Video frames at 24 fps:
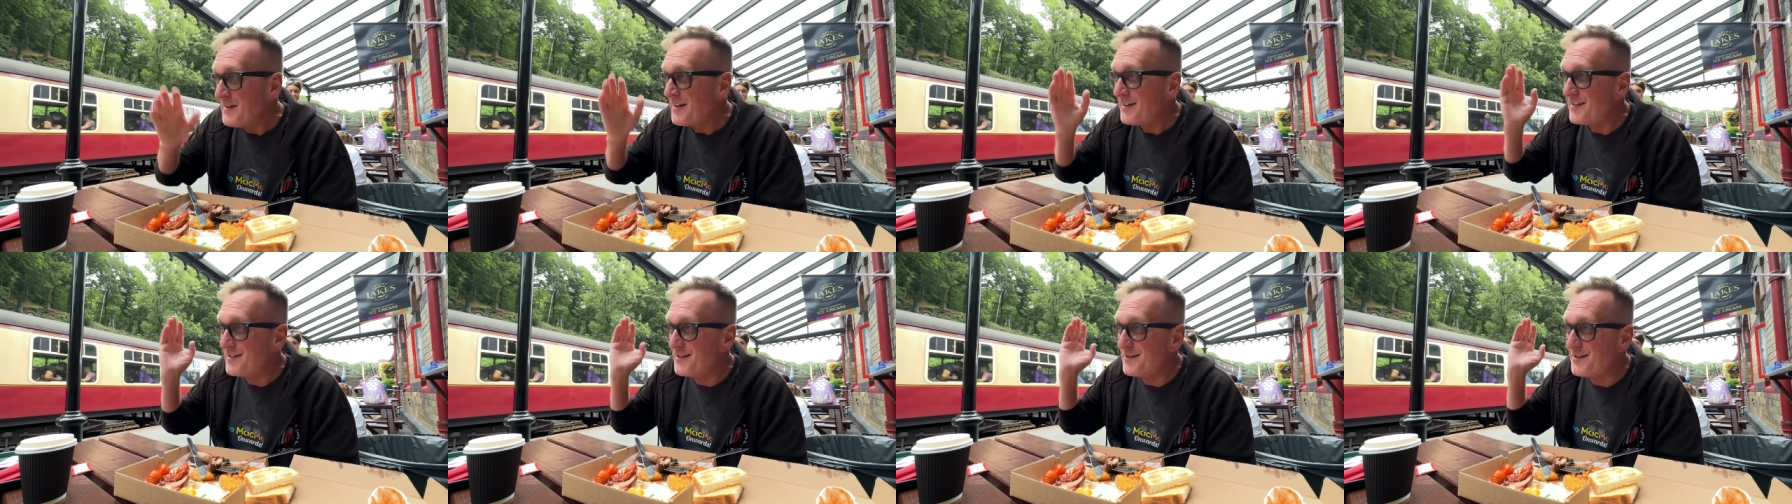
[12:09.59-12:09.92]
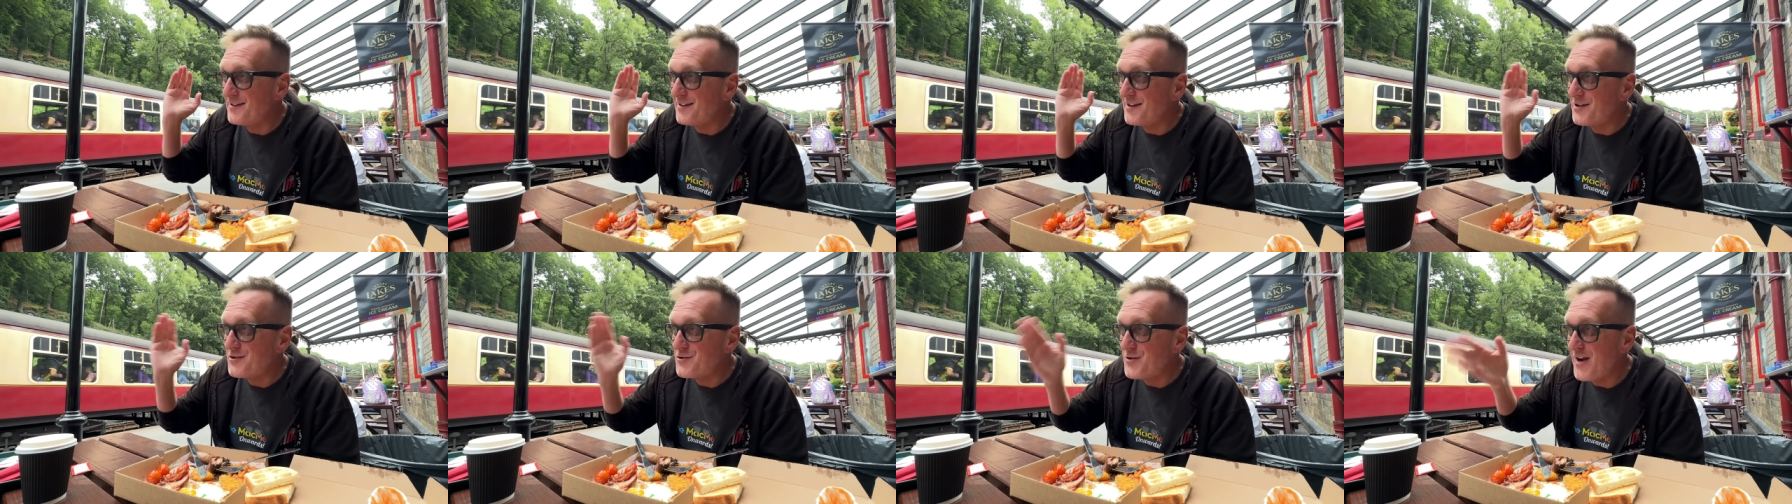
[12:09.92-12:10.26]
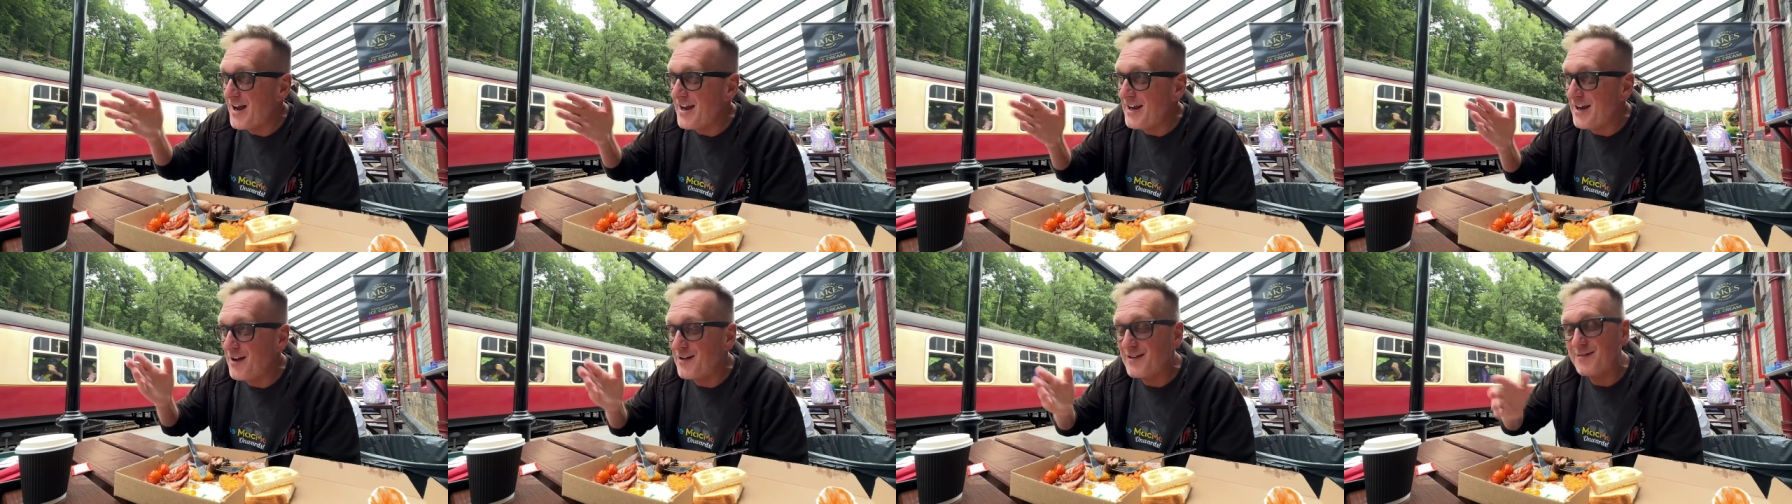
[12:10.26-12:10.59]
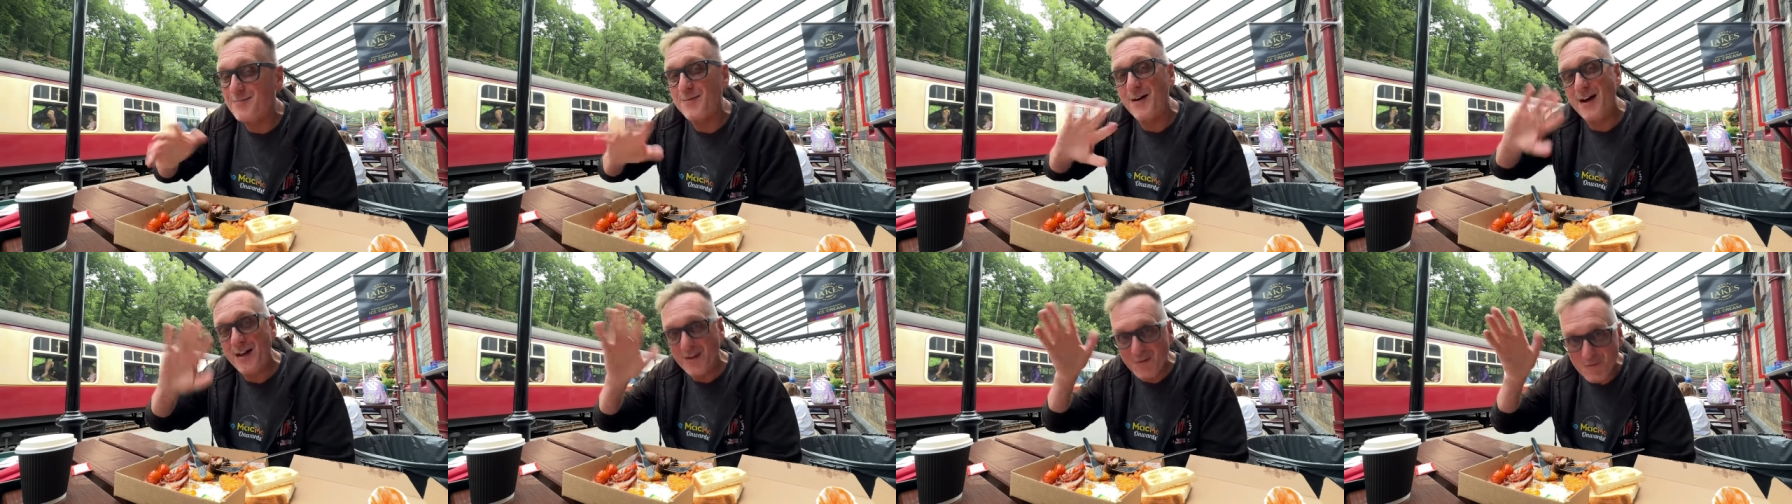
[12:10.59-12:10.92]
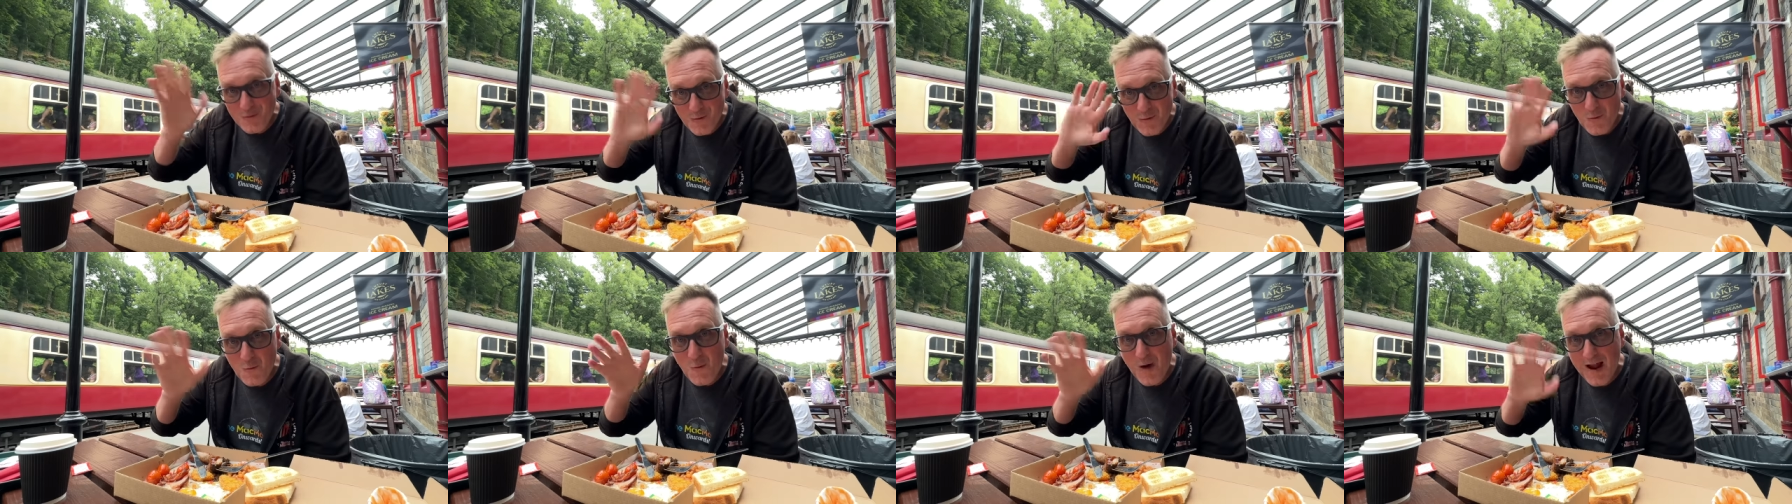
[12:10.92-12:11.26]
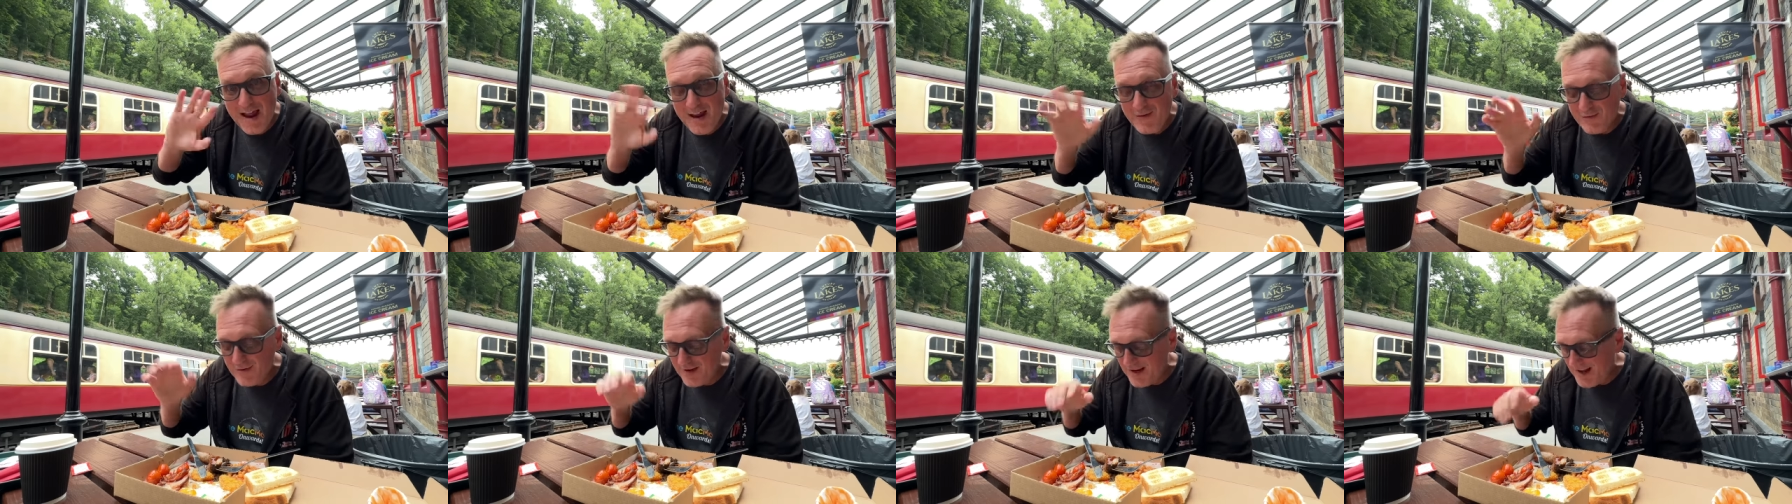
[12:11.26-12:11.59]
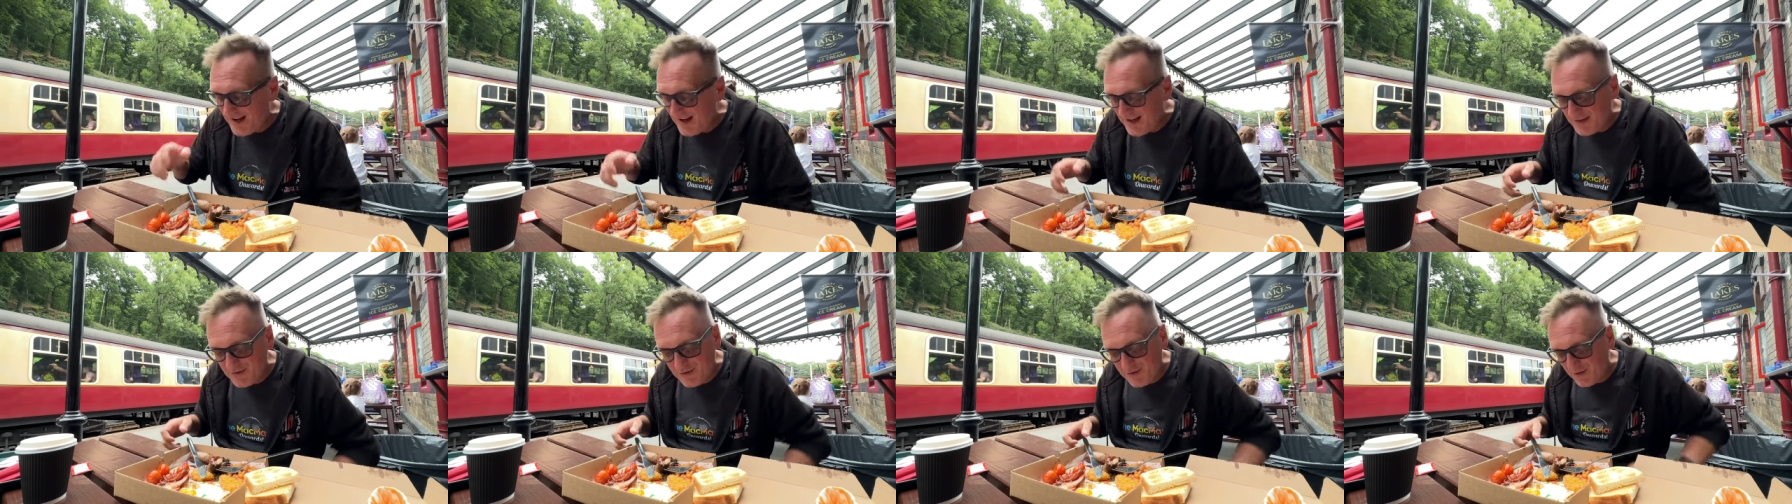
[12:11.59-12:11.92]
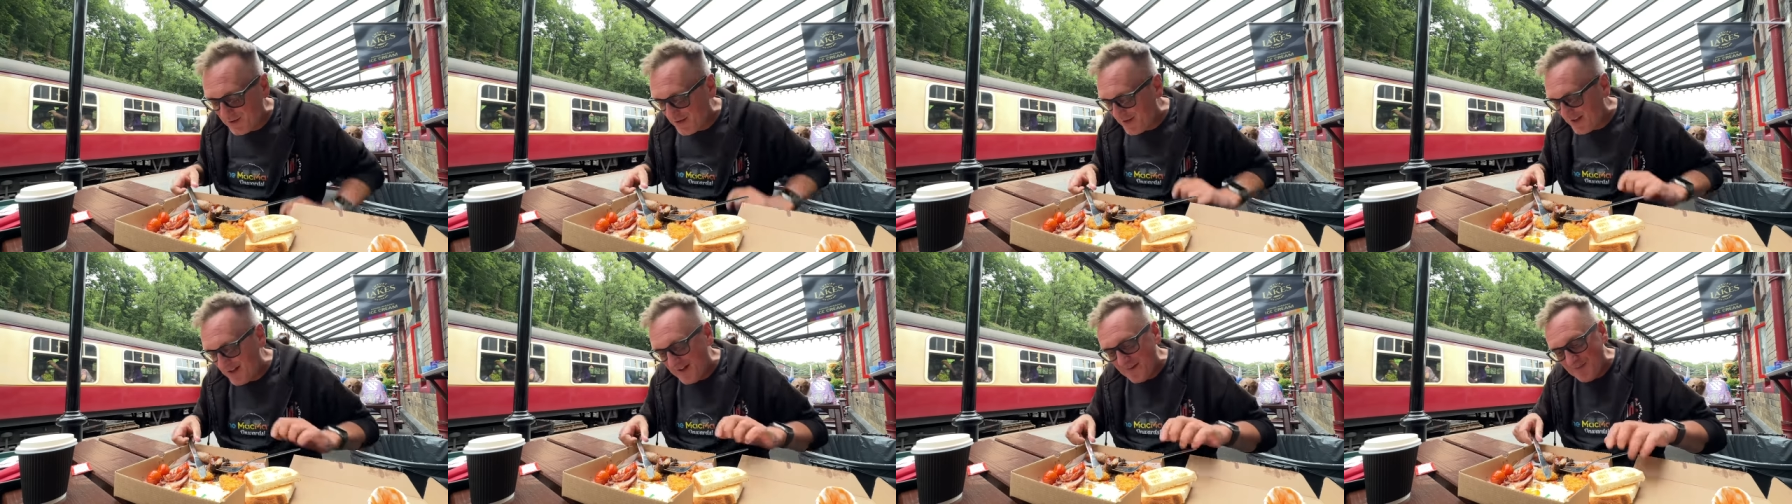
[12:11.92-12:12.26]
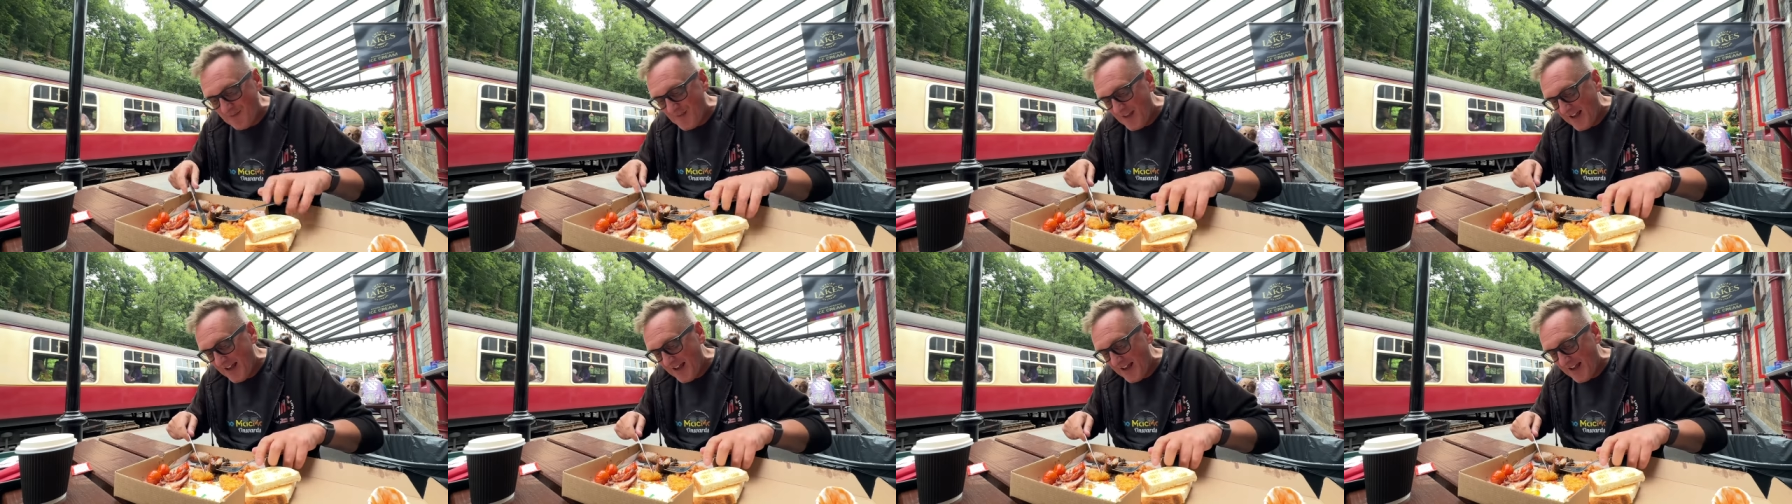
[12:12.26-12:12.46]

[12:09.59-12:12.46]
As soon as the train goes by, they're all waving at each other.